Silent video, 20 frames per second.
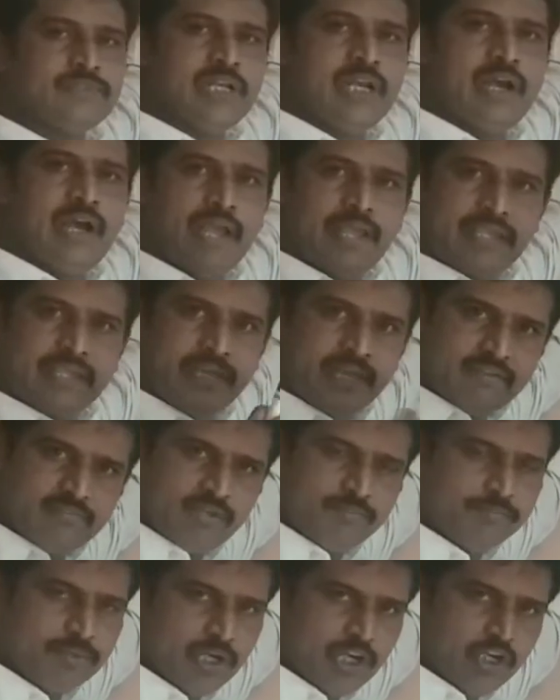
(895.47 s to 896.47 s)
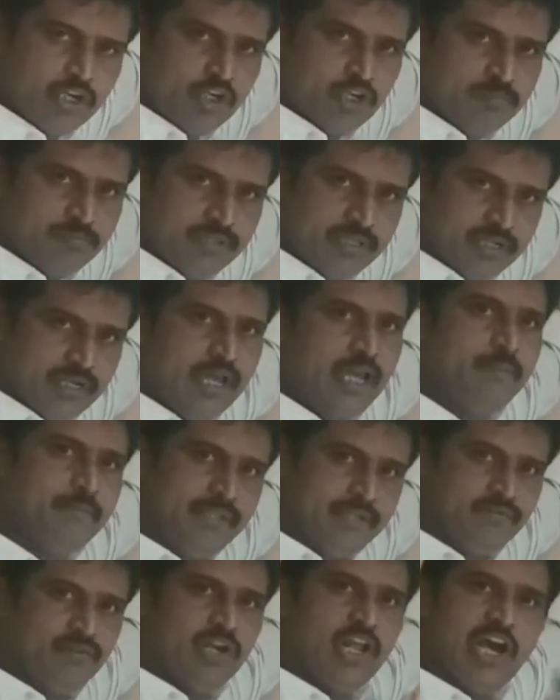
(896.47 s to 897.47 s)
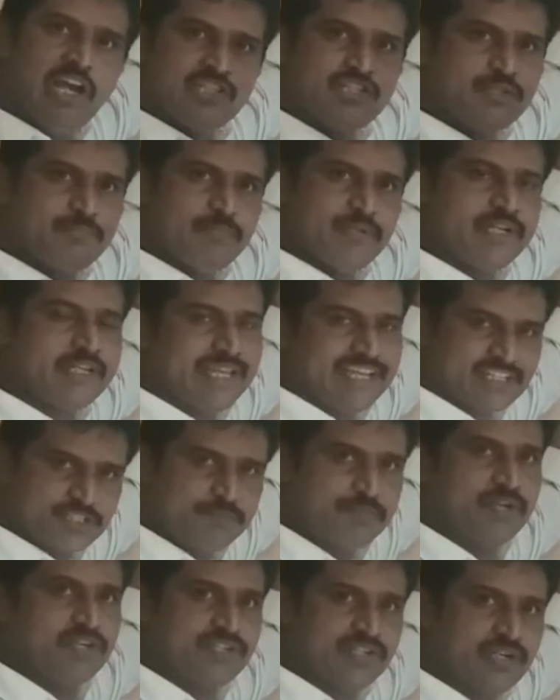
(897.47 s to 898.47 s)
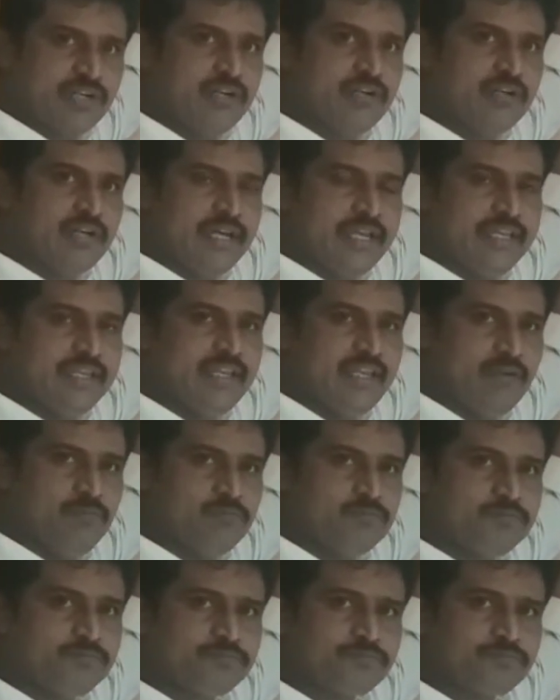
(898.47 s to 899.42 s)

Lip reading: I gave a polynomial. I mean one algebraic expression I gave.